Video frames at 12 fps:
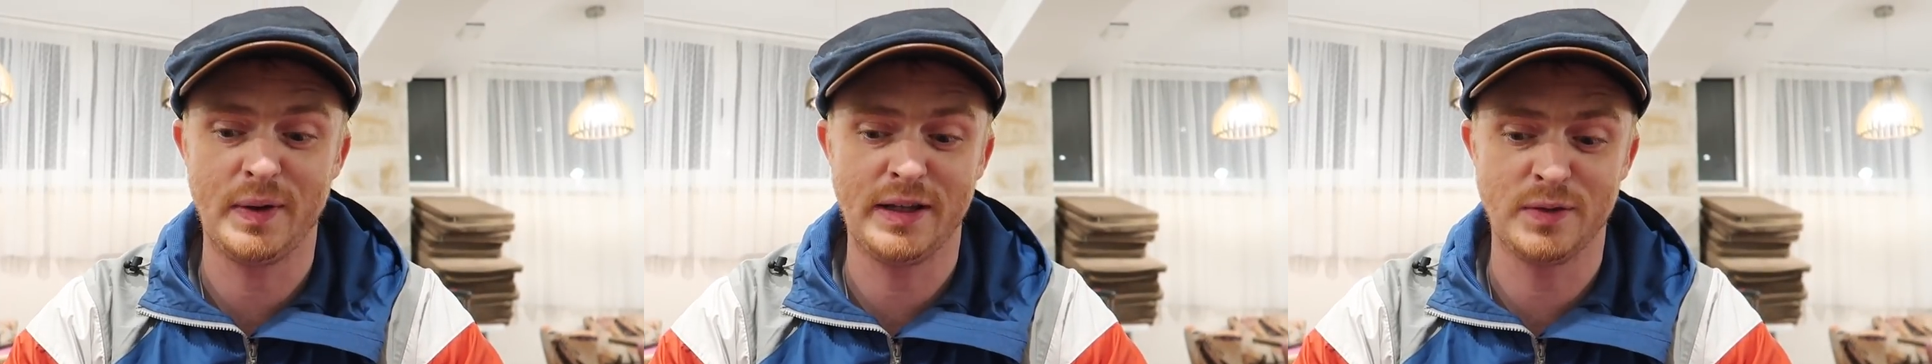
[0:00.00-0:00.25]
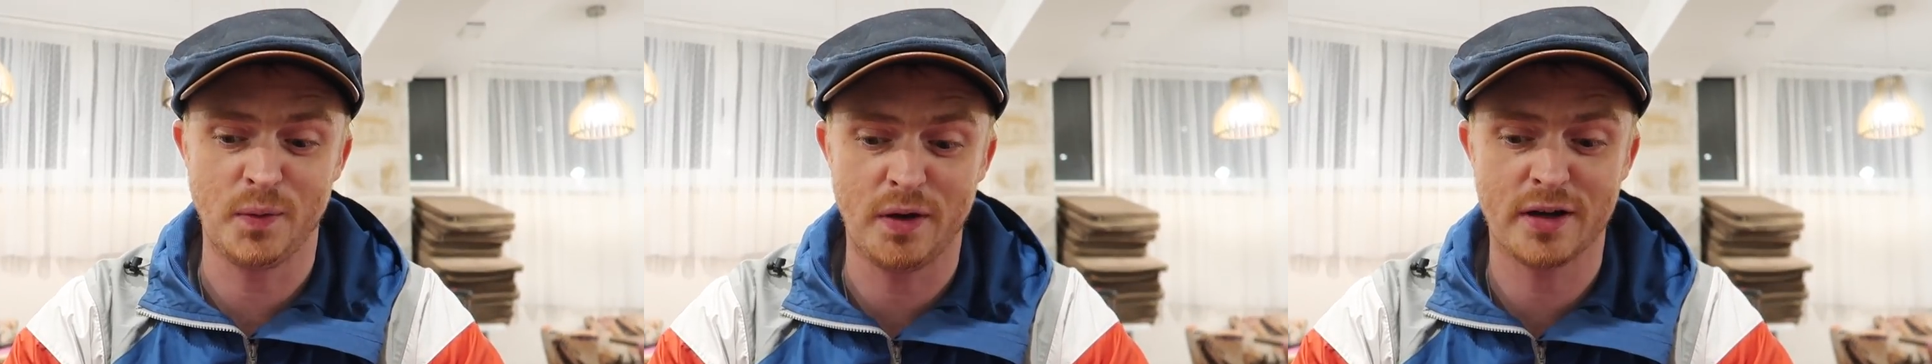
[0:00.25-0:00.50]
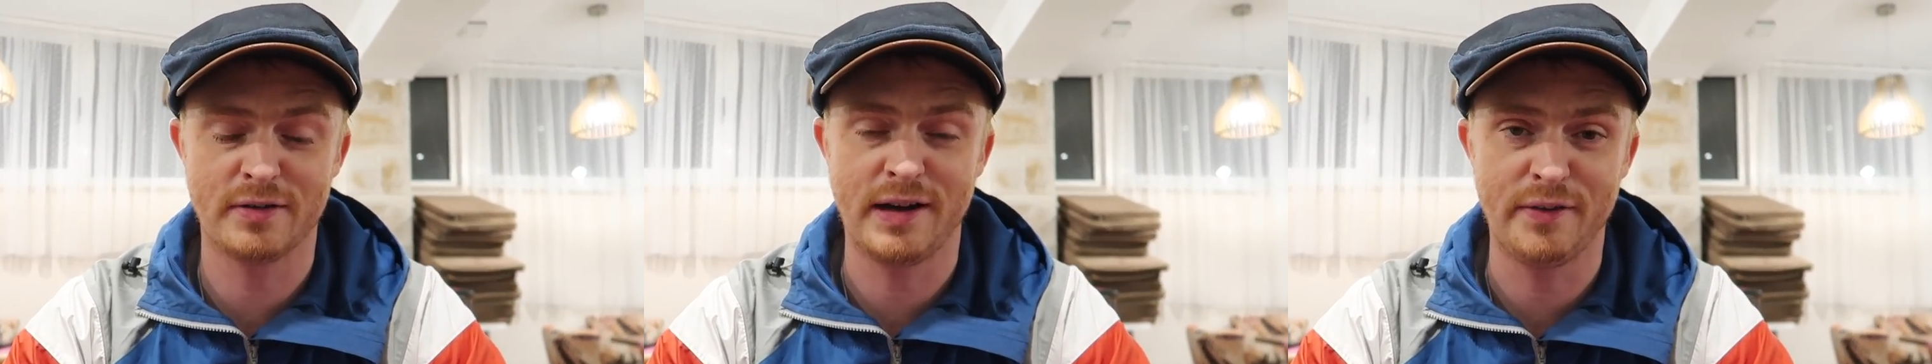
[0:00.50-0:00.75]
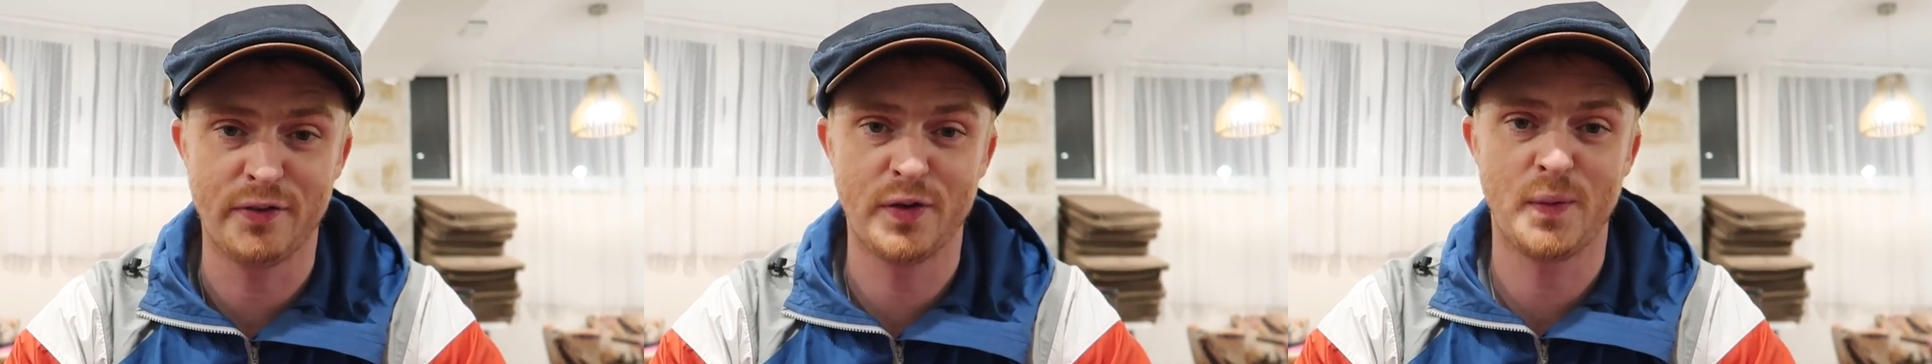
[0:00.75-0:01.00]
We had to walk
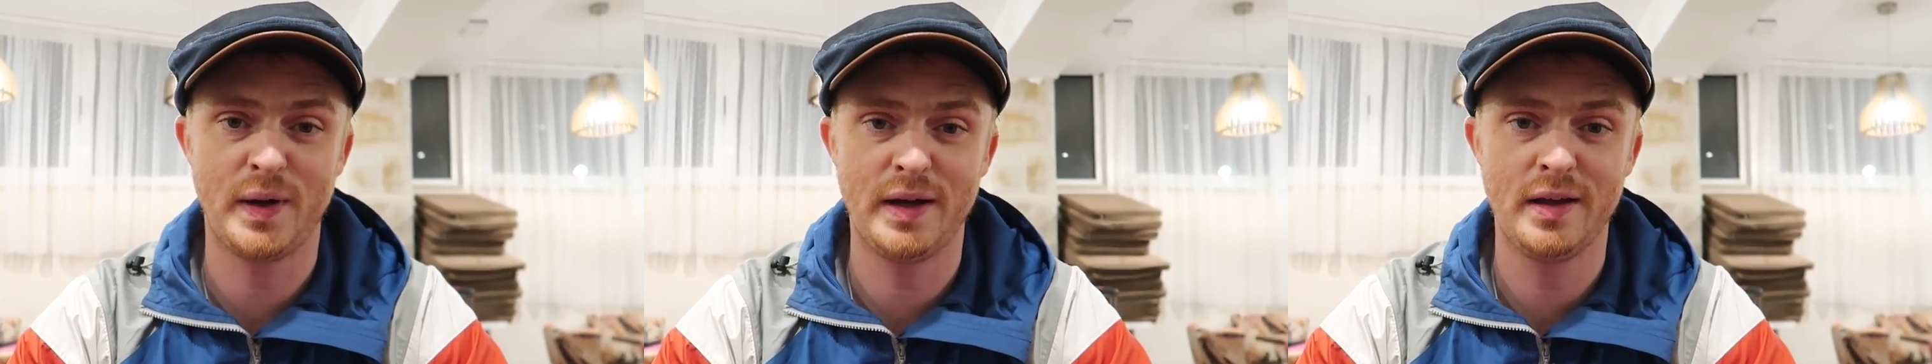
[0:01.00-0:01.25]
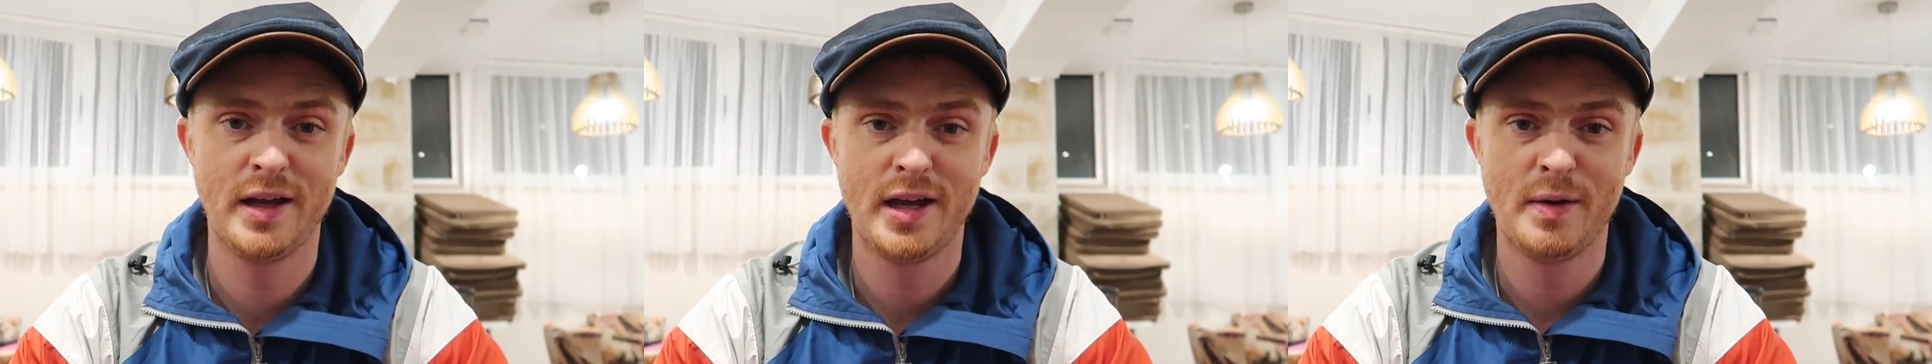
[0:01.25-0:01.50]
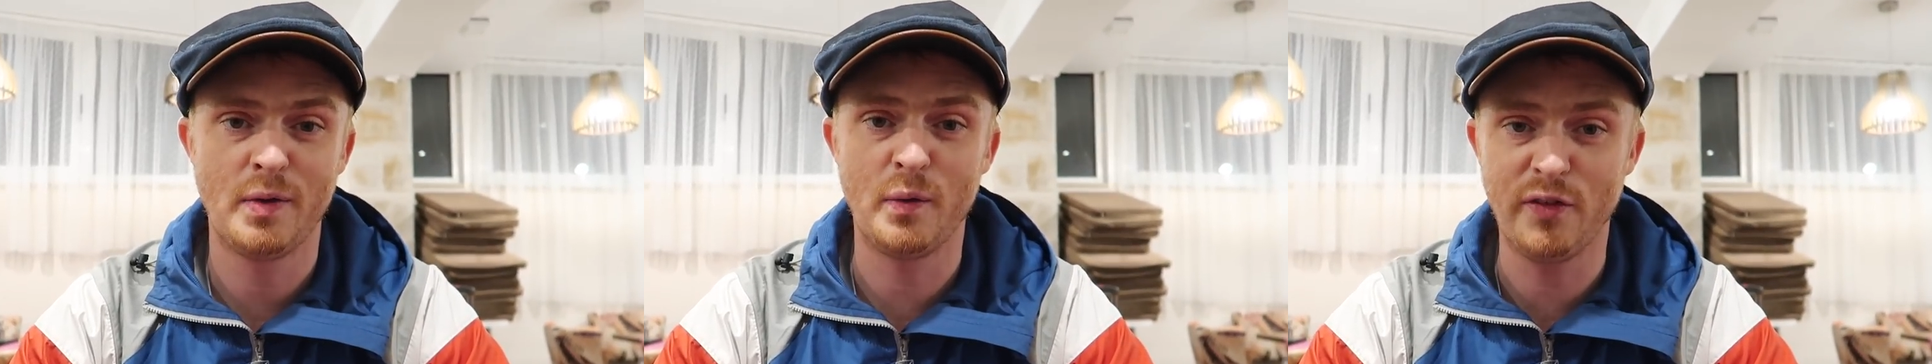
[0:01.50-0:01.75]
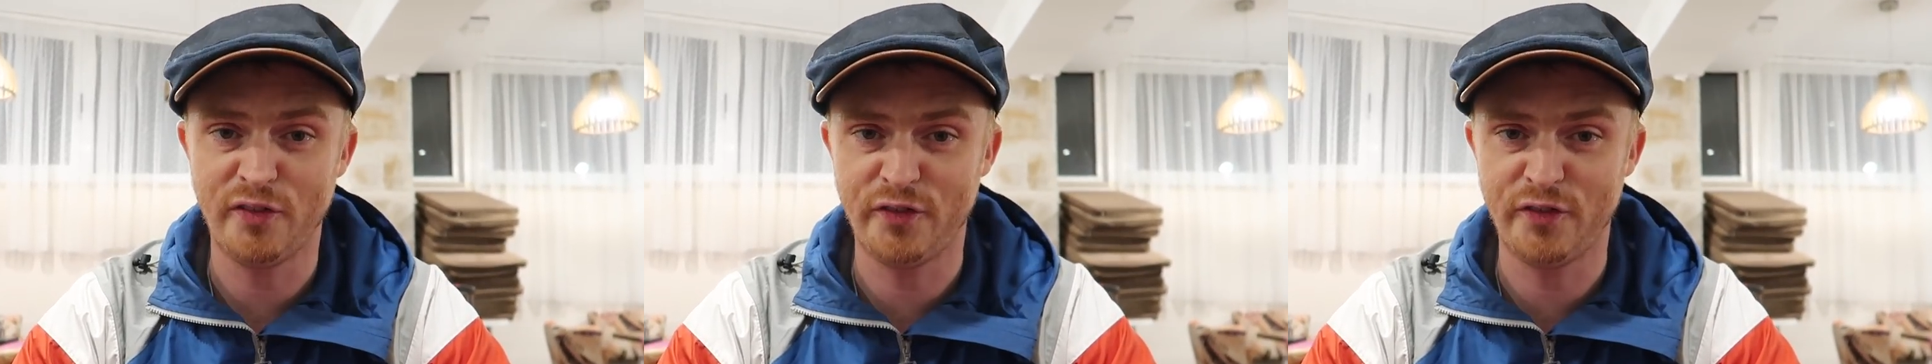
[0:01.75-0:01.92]
around for a while, but yeah.